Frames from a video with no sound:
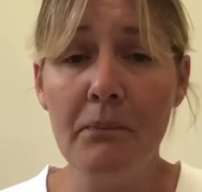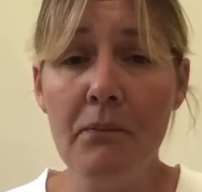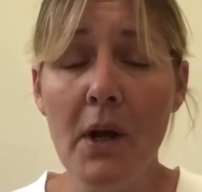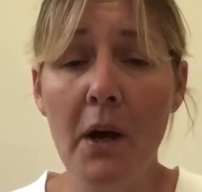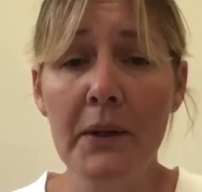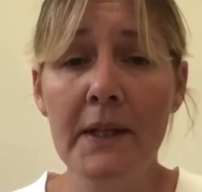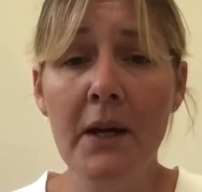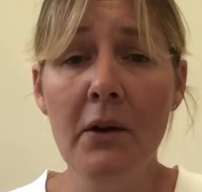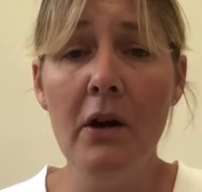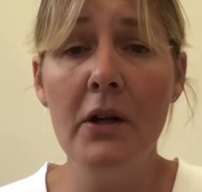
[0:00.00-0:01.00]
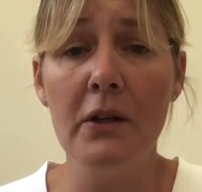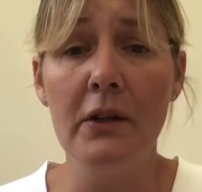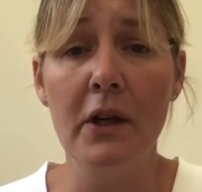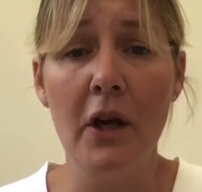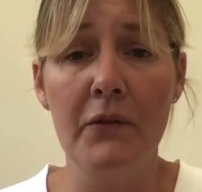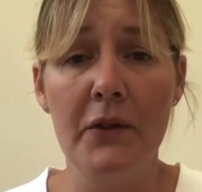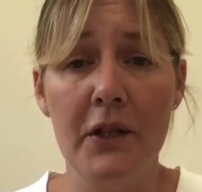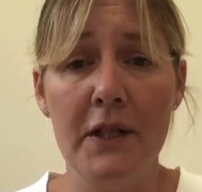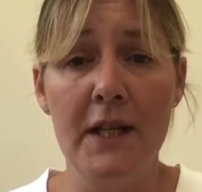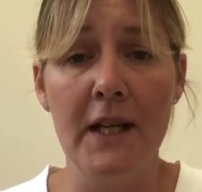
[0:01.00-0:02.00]
I would now argue that
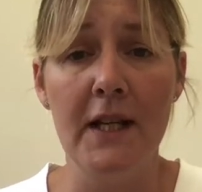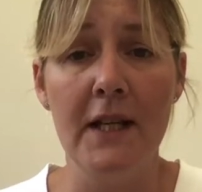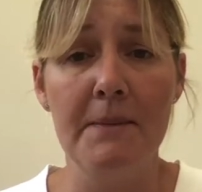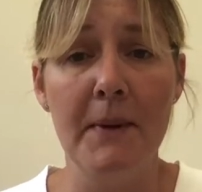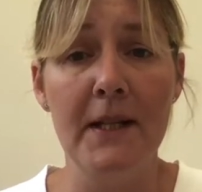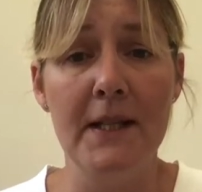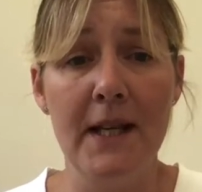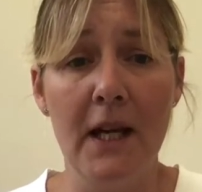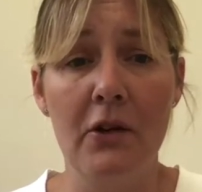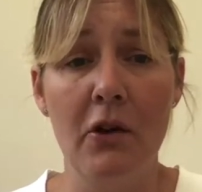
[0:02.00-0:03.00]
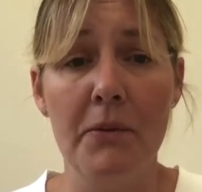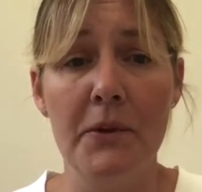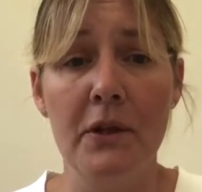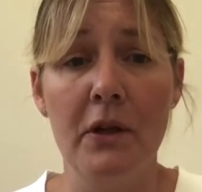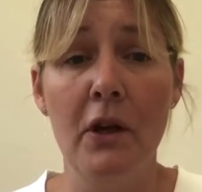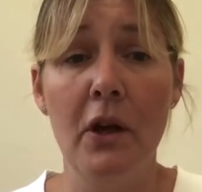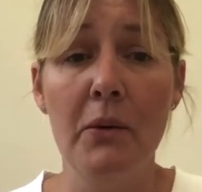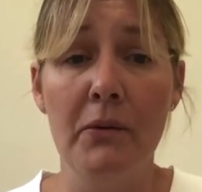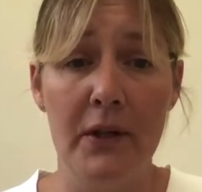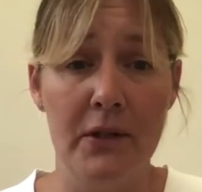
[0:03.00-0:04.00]
COVID-19 has made the second option a
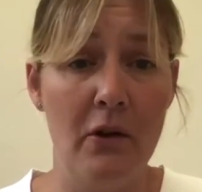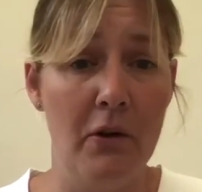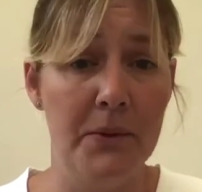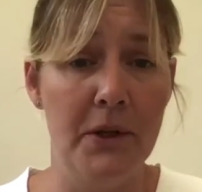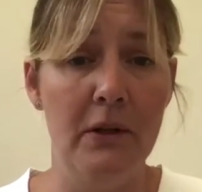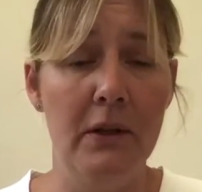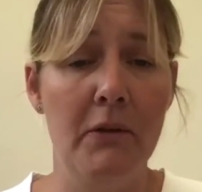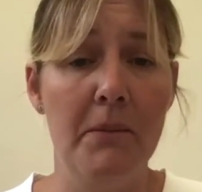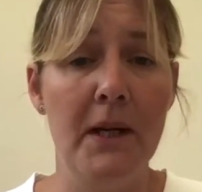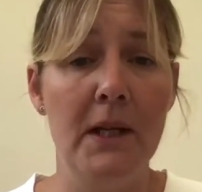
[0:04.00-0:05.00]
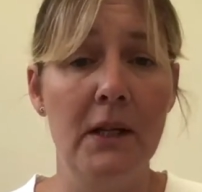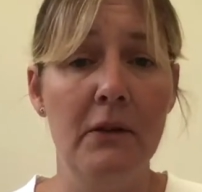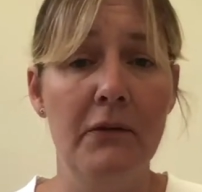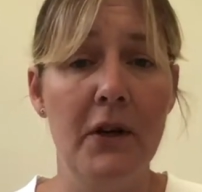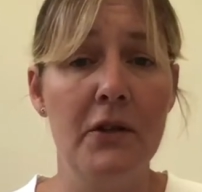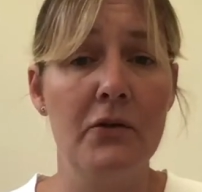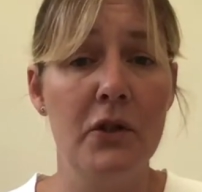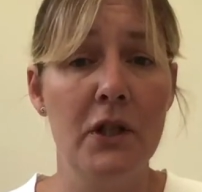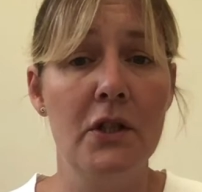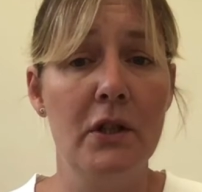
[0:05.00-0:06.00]
lower risk option than remaining in the first
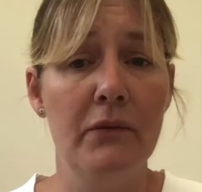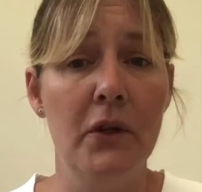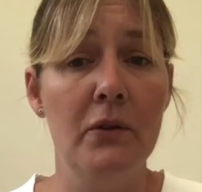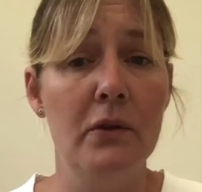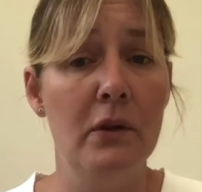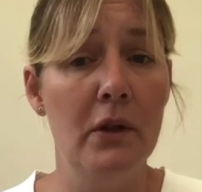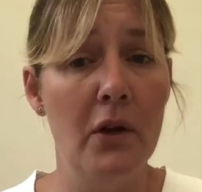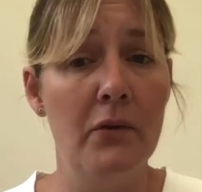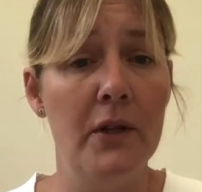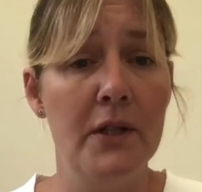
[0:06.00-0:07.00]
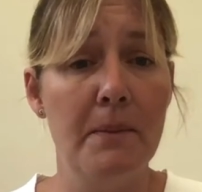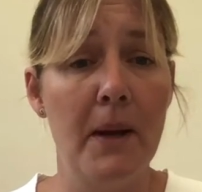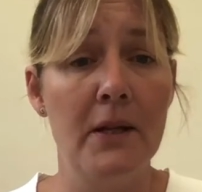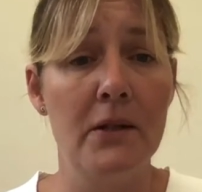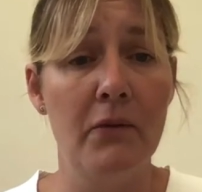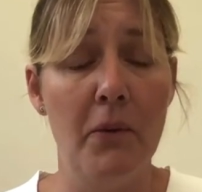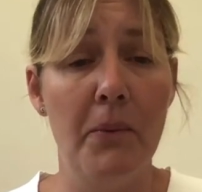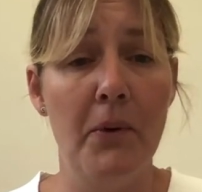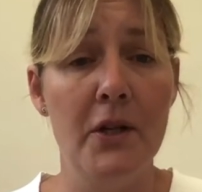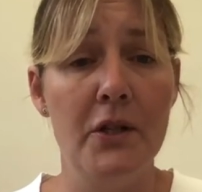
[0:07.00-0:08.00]
traditionally viewed low risk space of
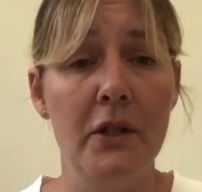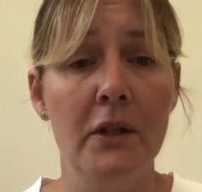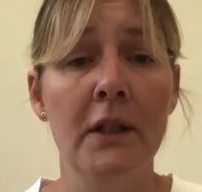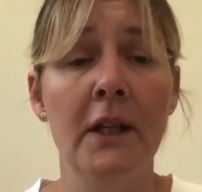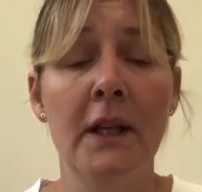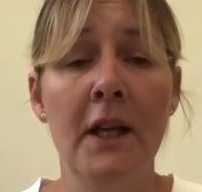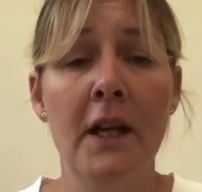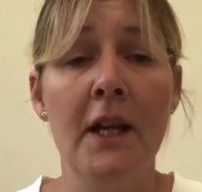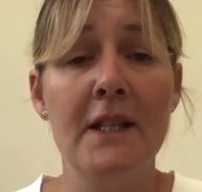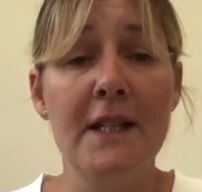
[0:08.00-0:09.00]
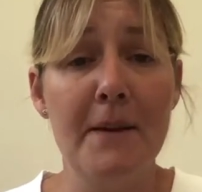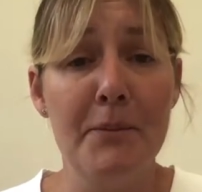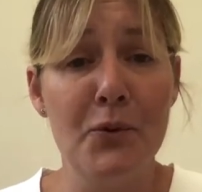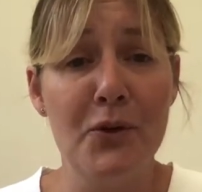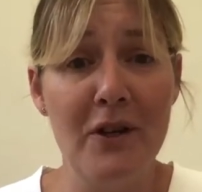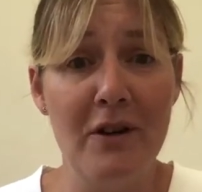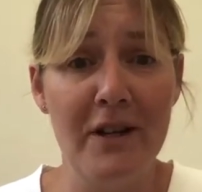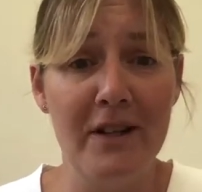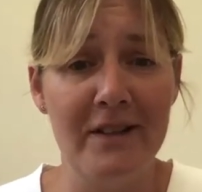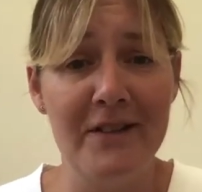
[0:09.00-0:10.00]
operation. Adapt or
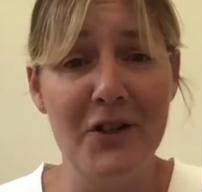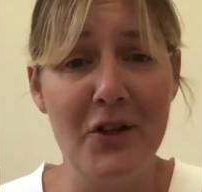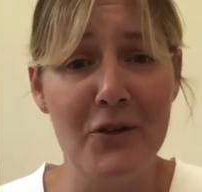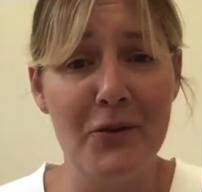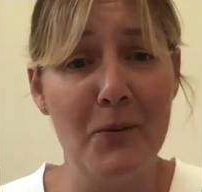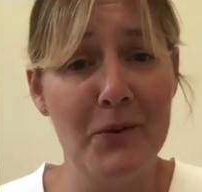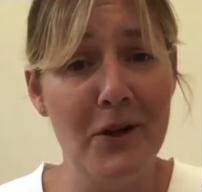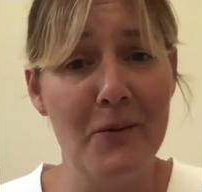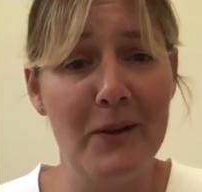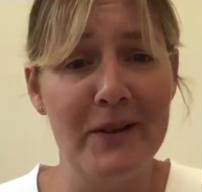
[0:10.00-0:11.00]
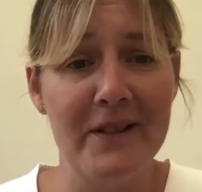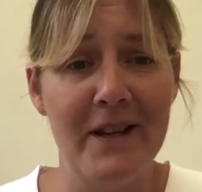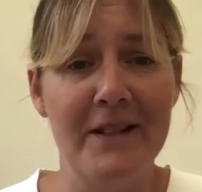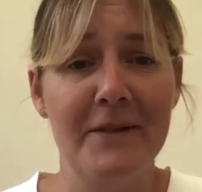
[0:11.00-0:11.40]
die, as Charles Darwin said.